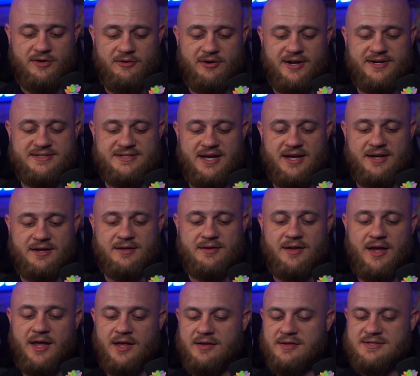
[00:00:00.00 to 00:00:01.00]
a great deck.
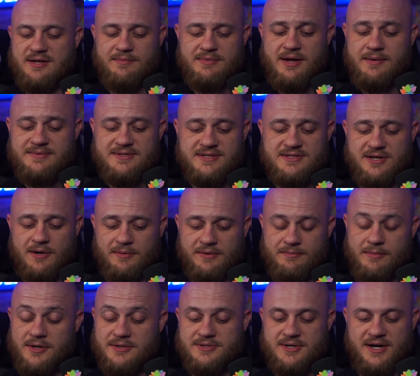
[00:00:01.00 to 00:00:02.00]
Sometimes they start with
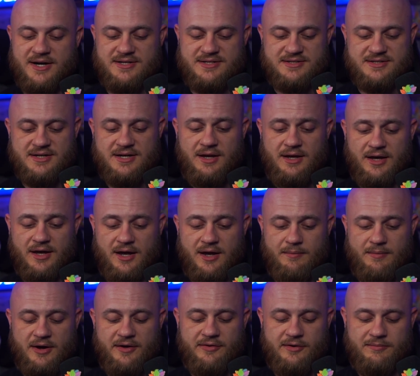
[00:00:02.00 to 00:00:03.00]
Moltres
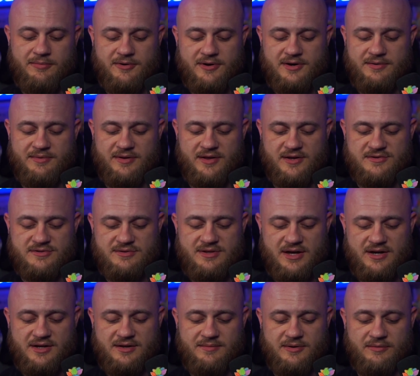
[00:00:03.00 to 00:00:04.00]
on their board, and when they do
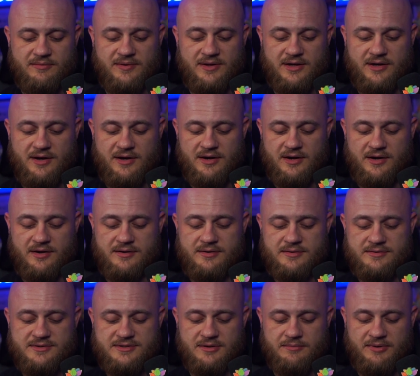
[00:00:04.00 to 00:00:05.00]
that, it can be really hard
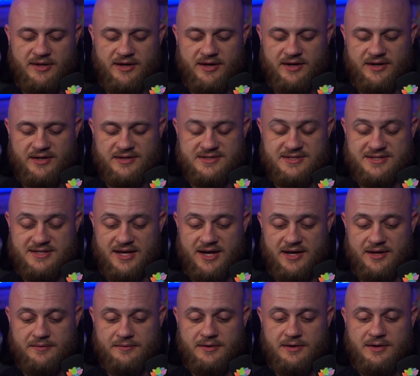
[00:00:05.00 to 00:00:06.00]
to play against
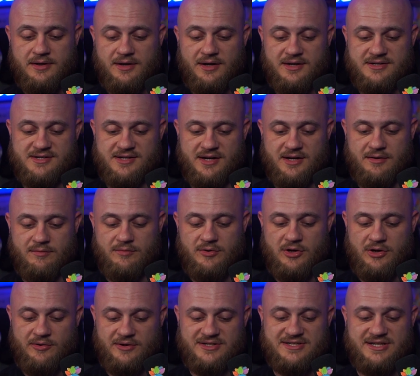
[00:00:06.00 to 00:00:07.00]
that because they can, you
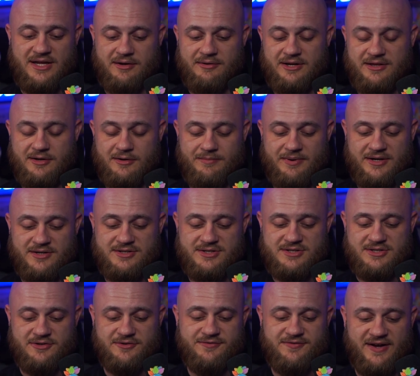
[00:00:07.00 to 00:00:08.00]
know, accelerate their bench
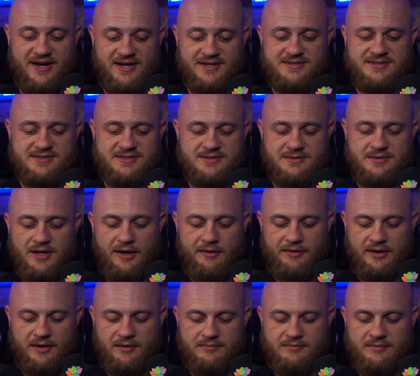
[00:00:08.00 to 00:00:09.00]
so fast.
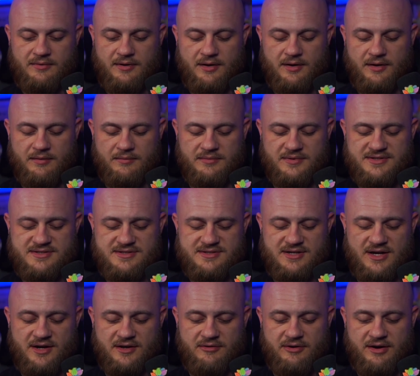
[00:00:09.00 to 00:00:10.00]
Okay, this is
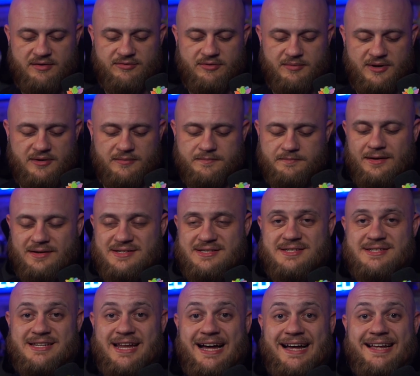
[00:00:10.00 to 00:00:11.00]
not great for me. This
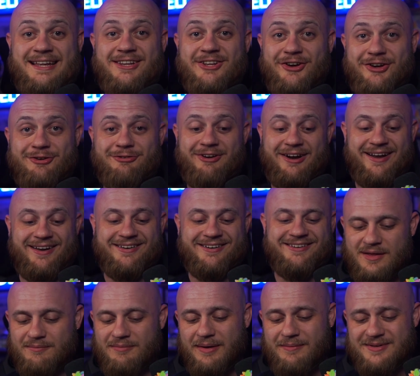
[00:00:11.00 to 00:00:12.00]
is not looking great.
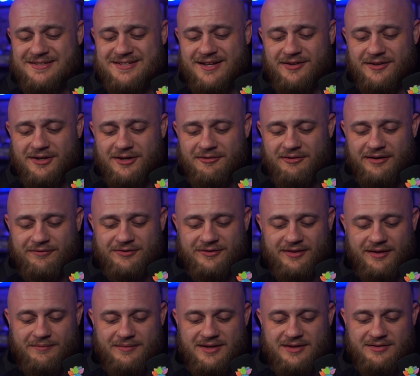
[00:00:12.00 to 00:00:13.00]
Maybe it's not looking great for
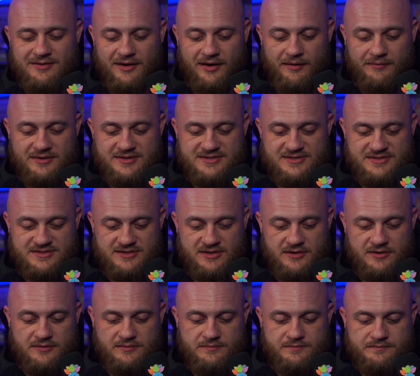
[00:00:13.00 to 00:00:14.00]
them either. What does this do?
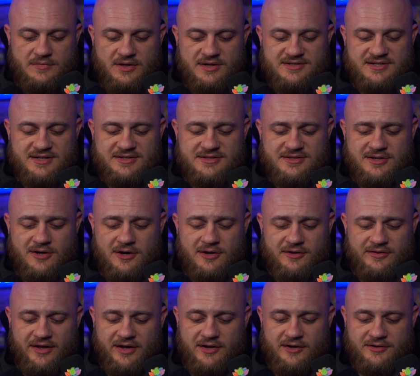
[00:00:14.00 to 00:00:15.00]
Does that discard all
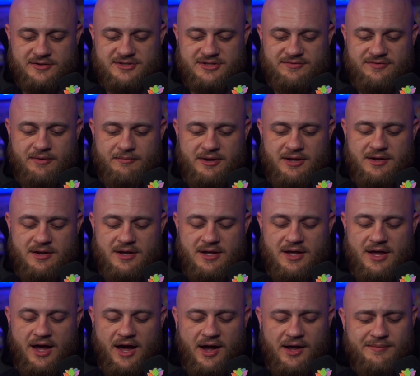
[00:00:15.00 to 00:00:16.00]
the energy from it?
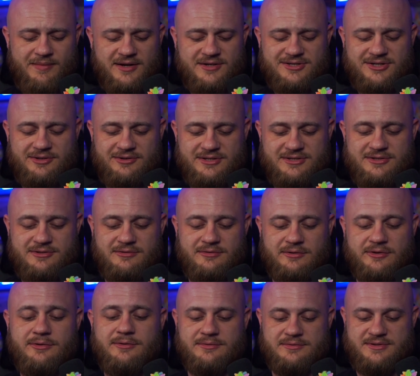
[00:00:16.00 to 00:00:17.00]
I'm actually going to
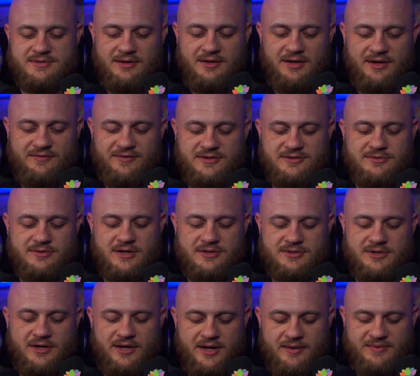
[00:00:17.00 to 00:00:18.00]
lose if I do not
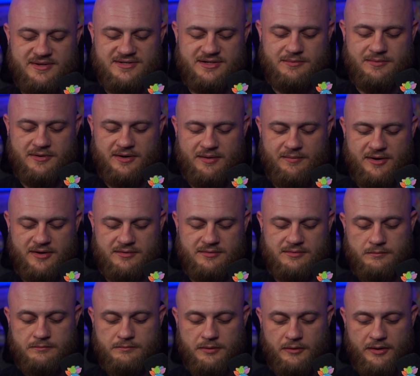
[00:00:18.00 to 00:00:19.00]
draw a basic Pokemon.
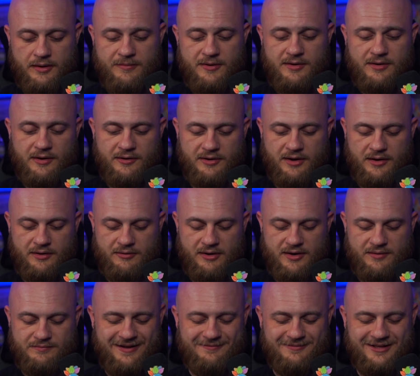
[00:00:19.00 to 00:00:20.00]
Pokeball? Okay, great.
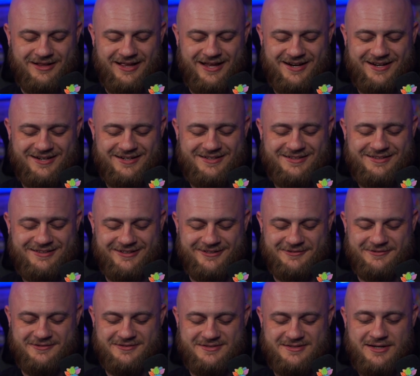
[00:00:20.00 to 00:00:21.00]
I'm glad I didn't
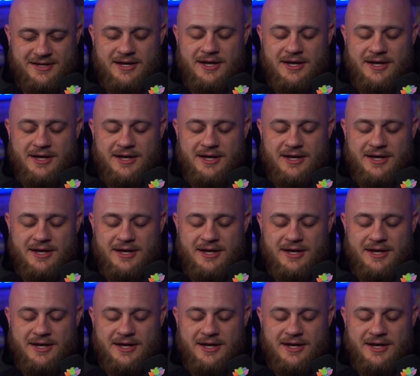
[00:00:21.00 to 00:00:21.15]
lose.